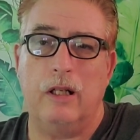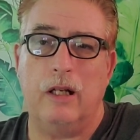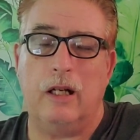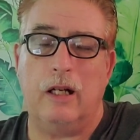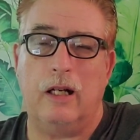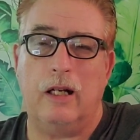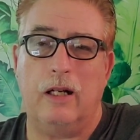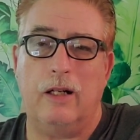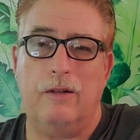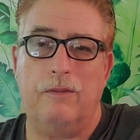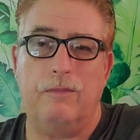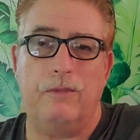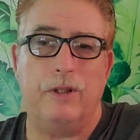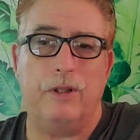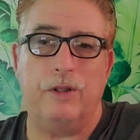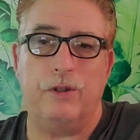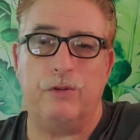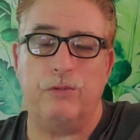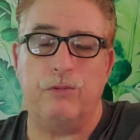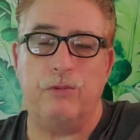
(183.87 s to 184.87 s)
and
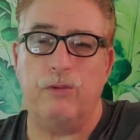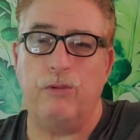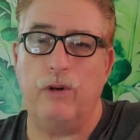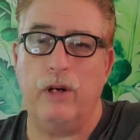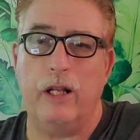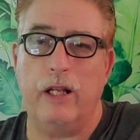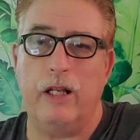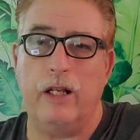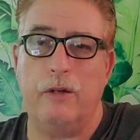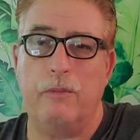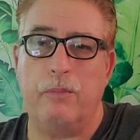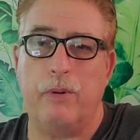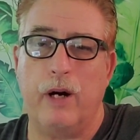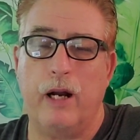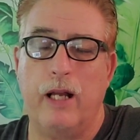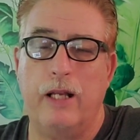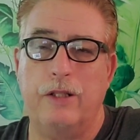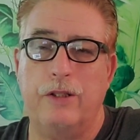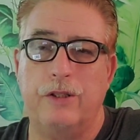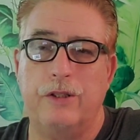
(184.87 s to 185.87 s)
it's really a good
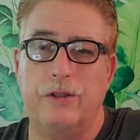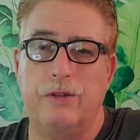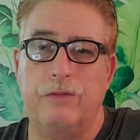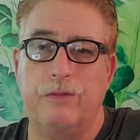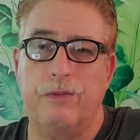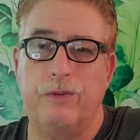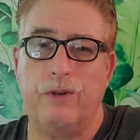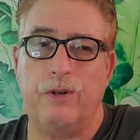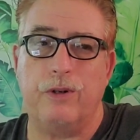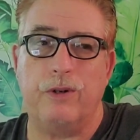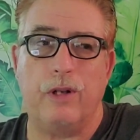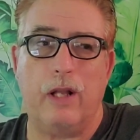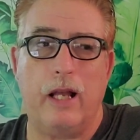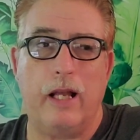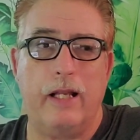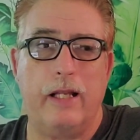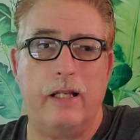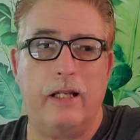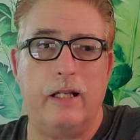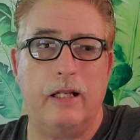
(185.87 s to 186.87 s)
price for
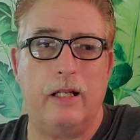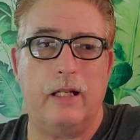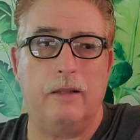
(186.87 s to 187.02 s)
like